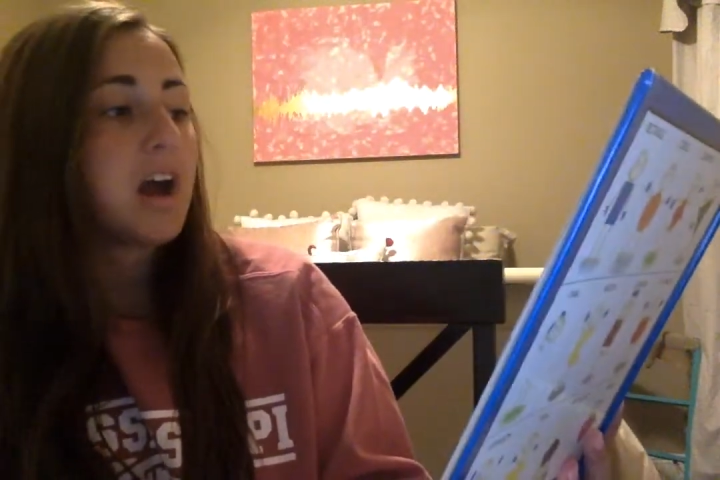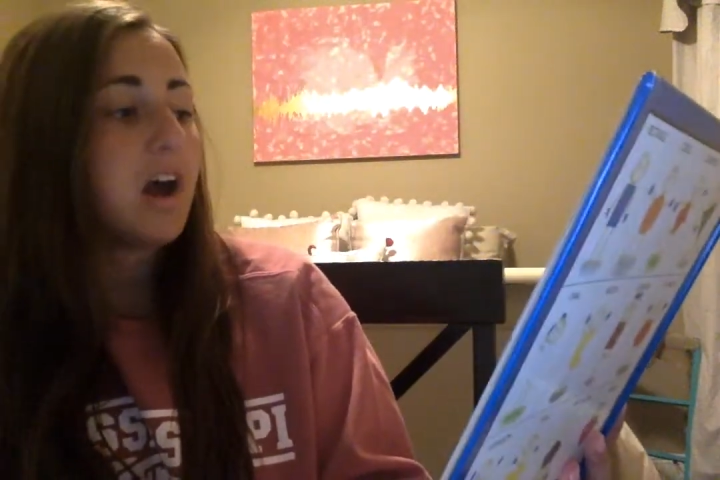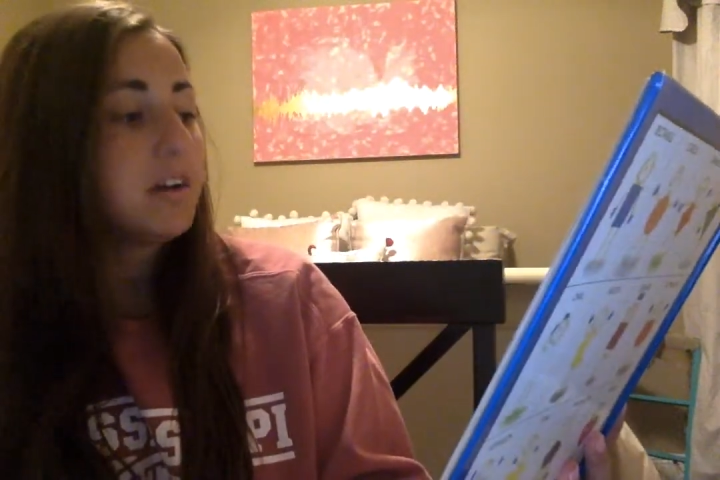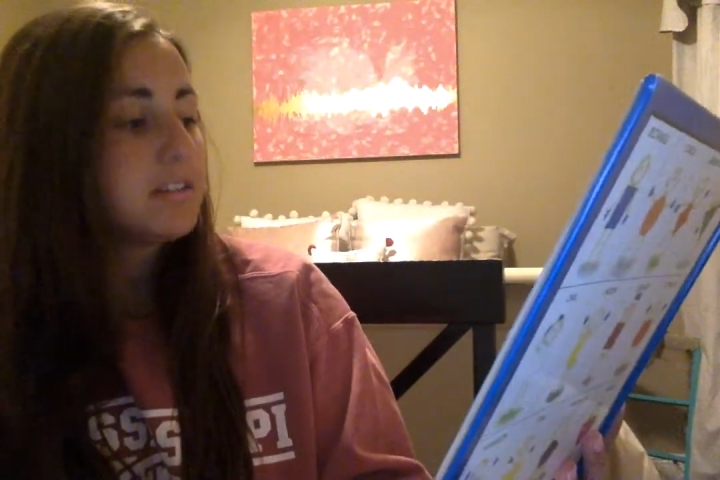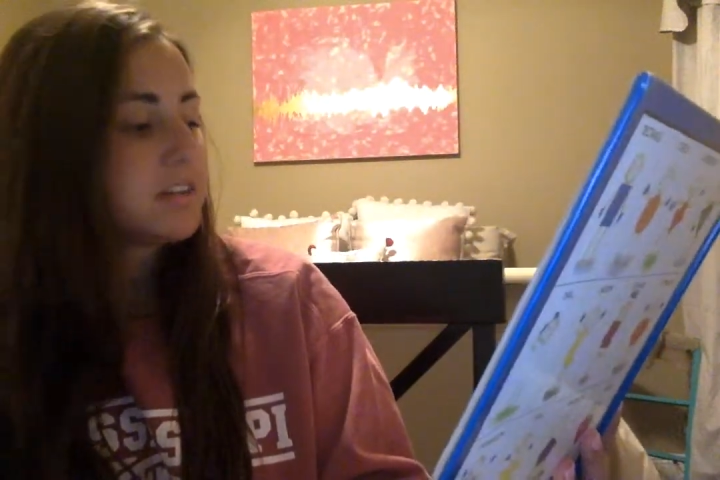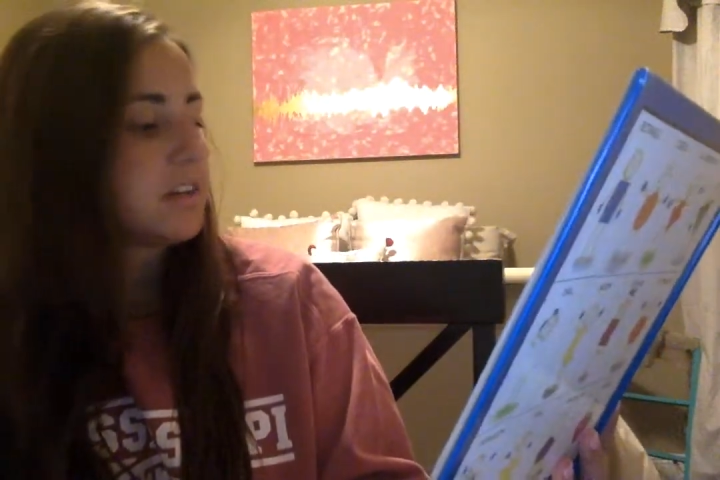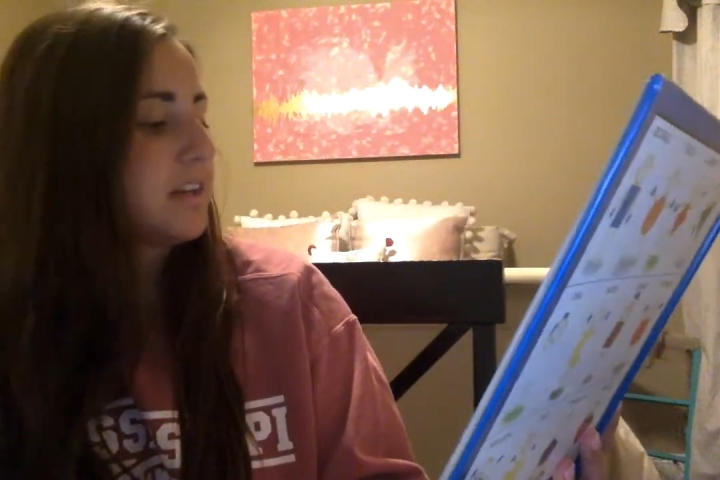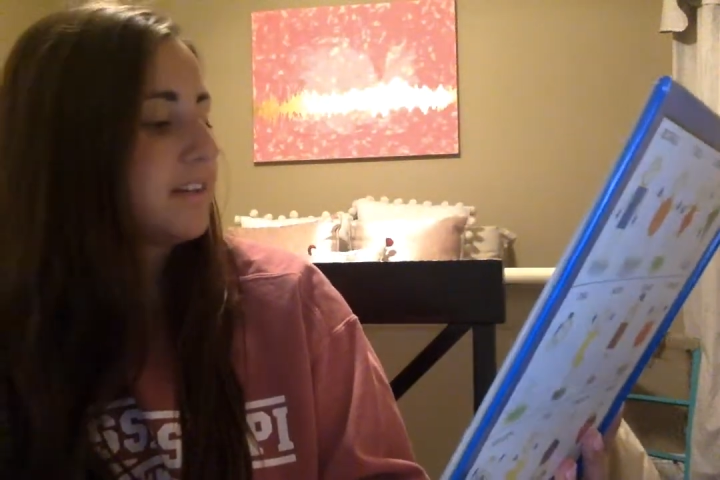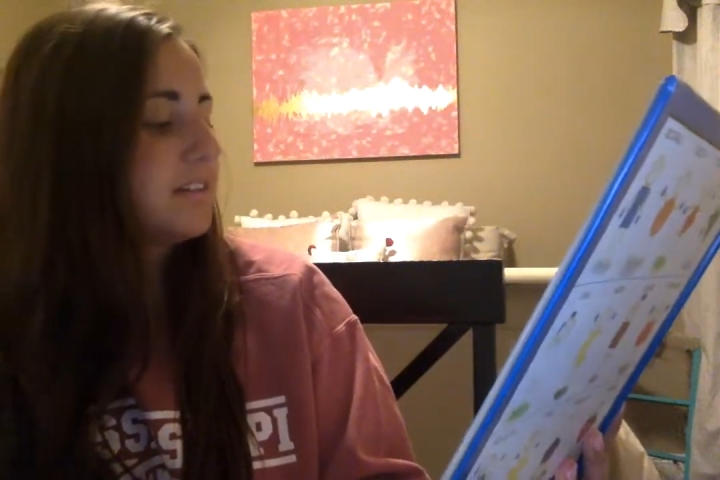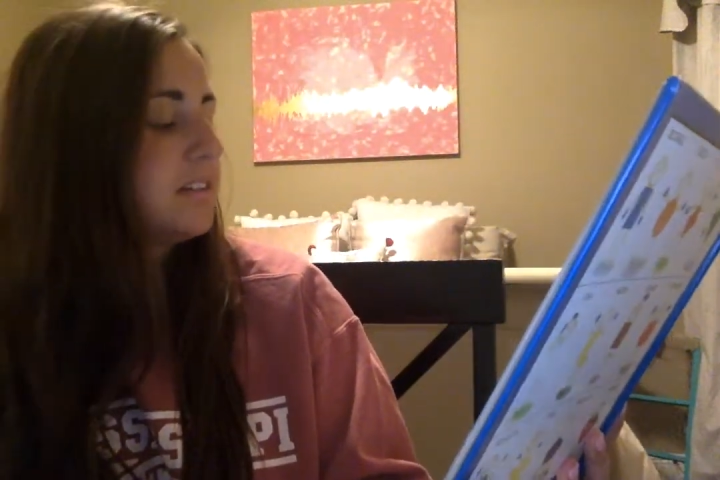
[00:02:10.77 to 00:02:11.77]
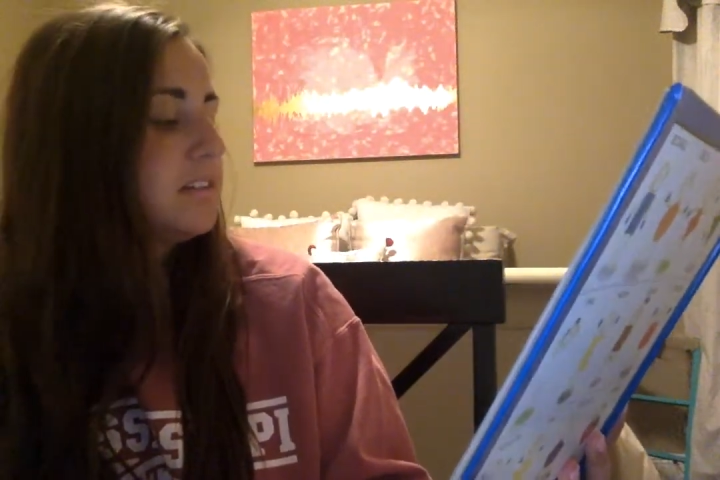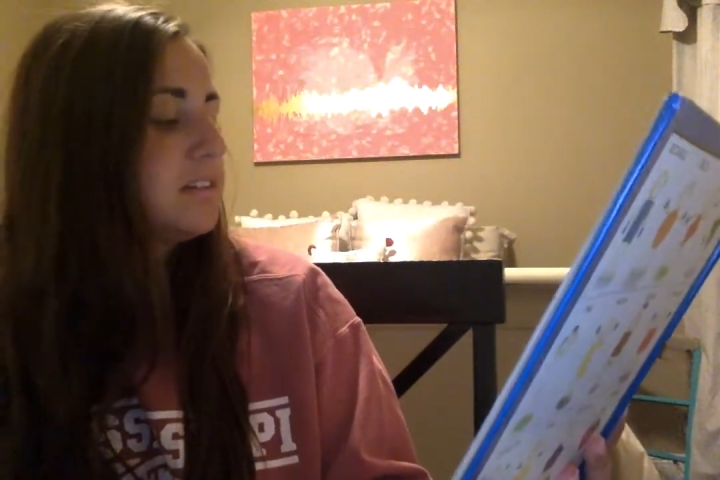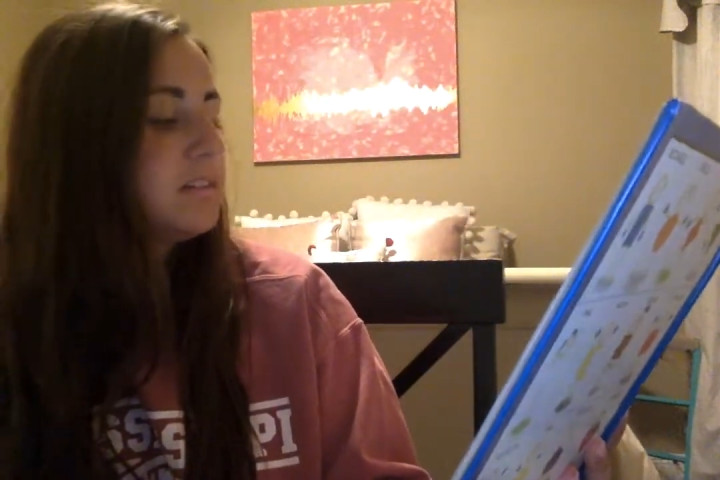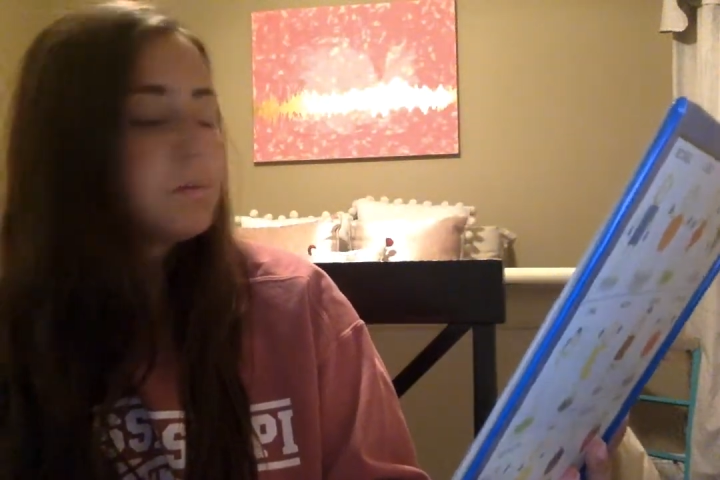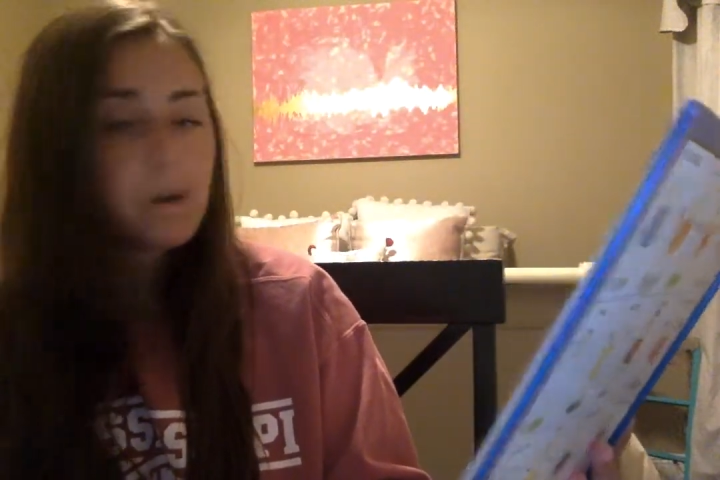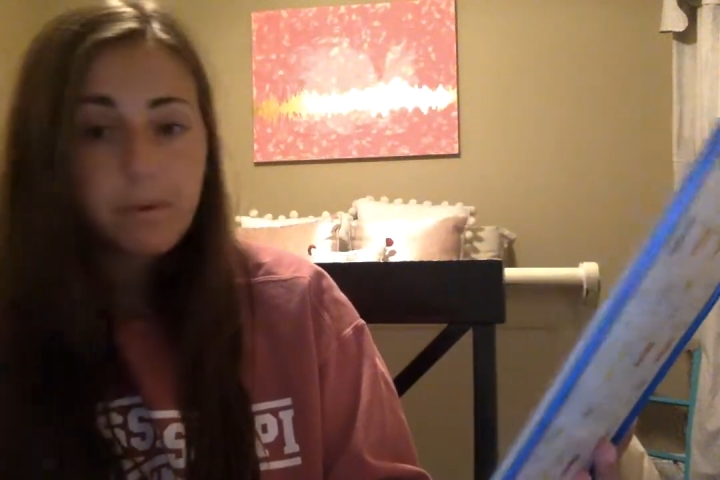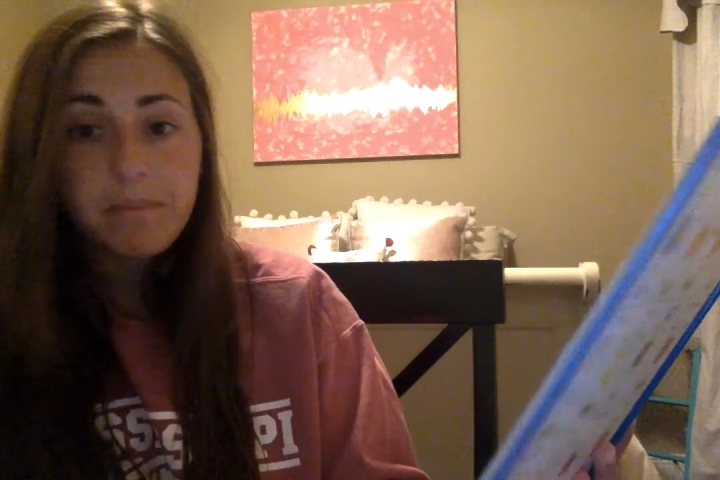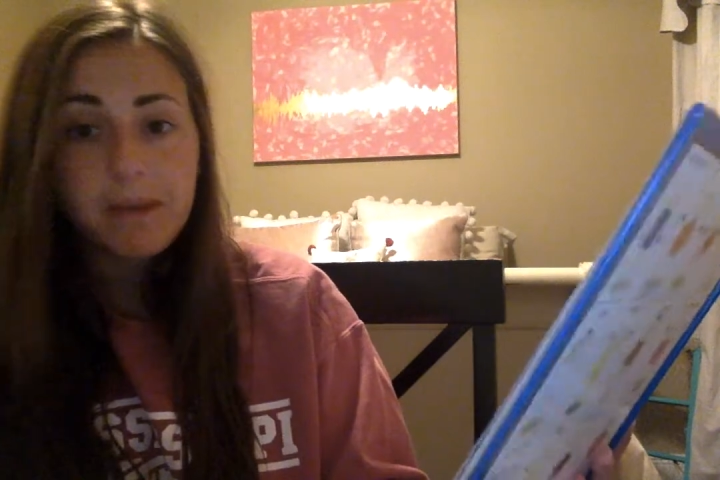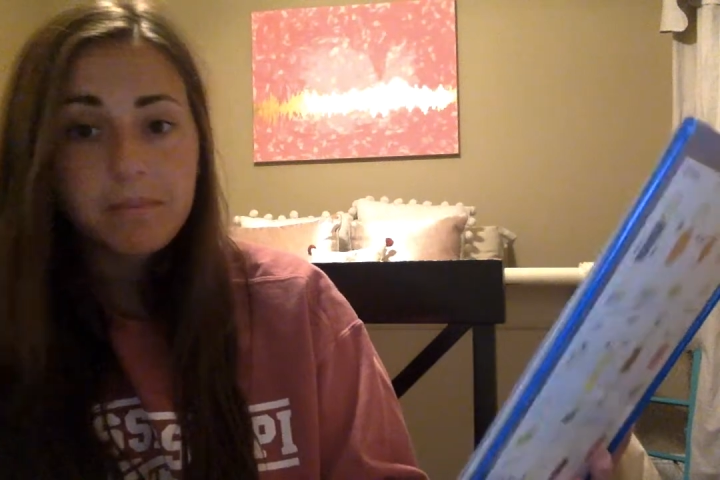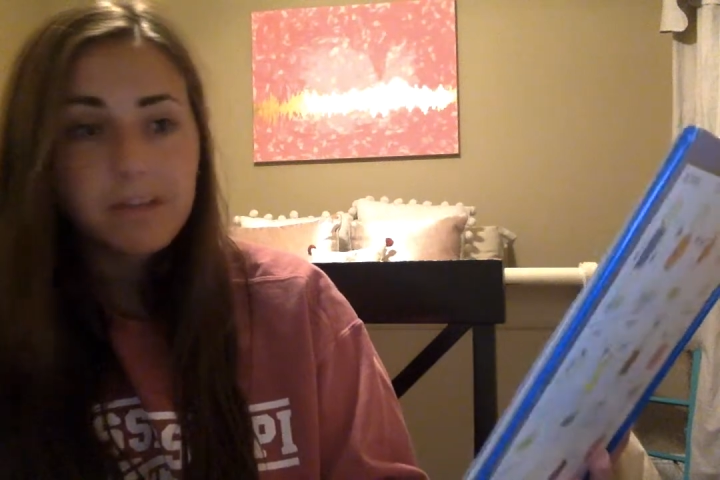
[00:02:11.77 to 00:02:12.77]
octagon, what would
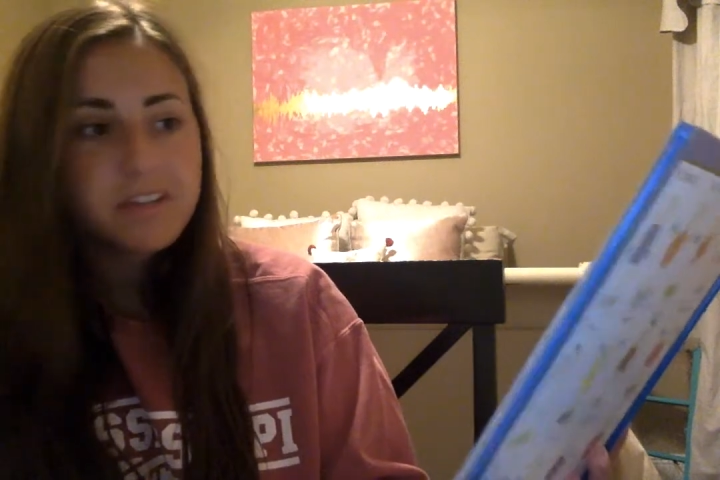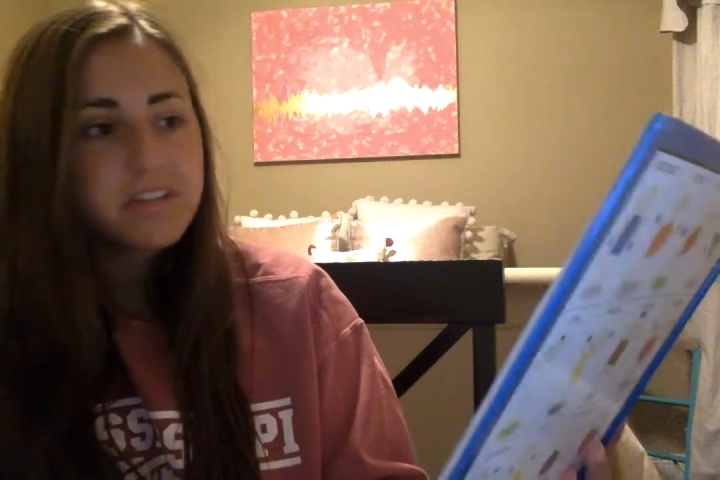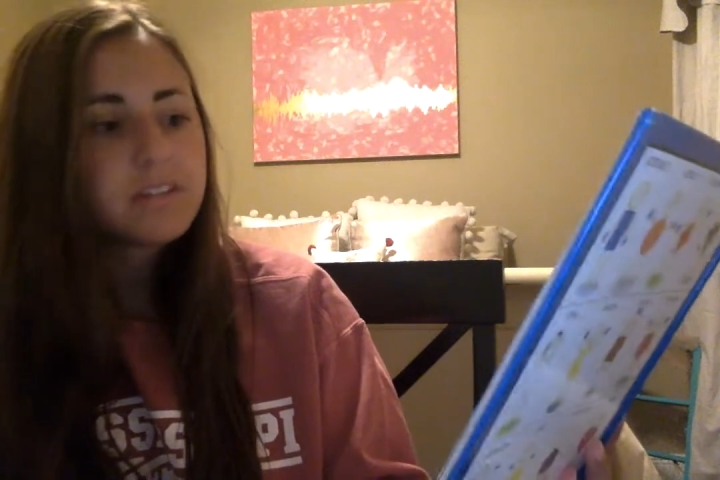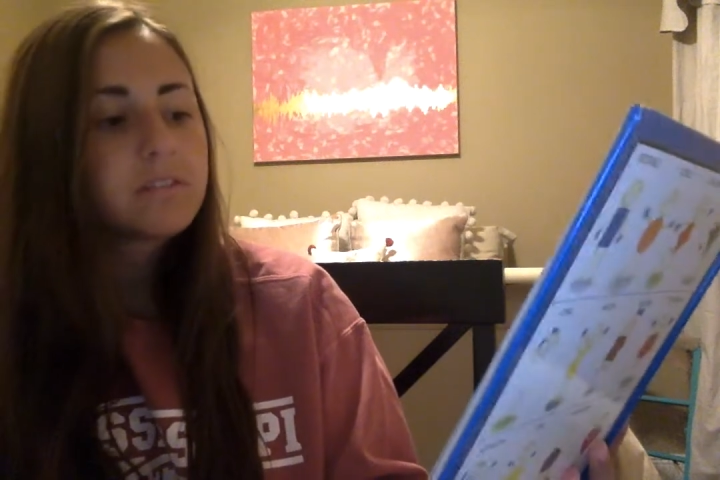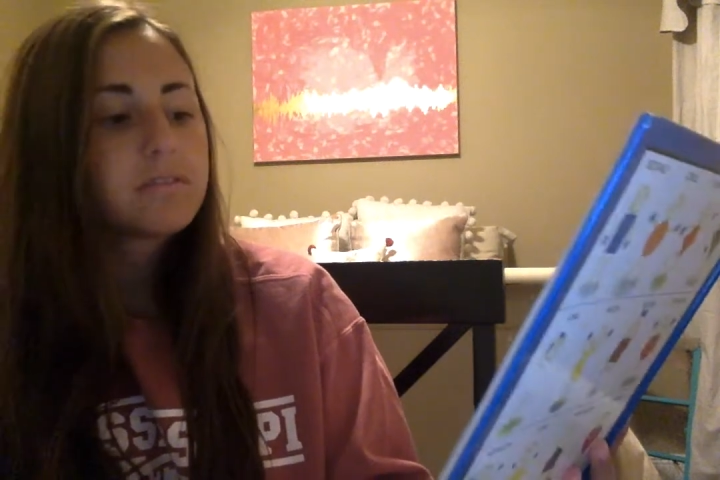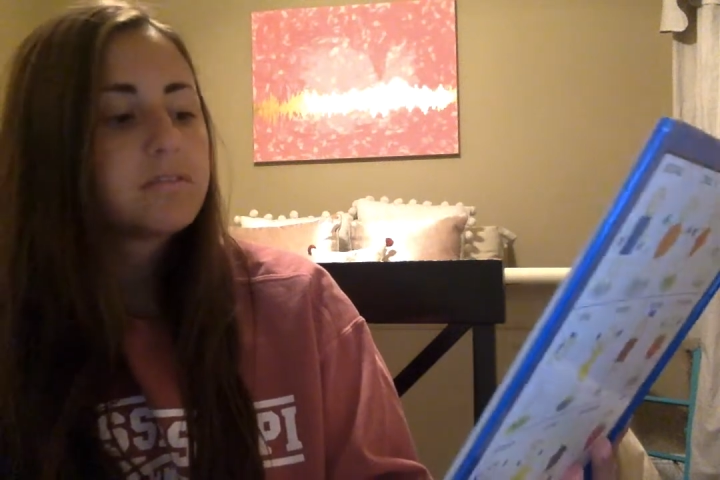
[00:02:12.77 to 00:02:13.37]
Mapman do?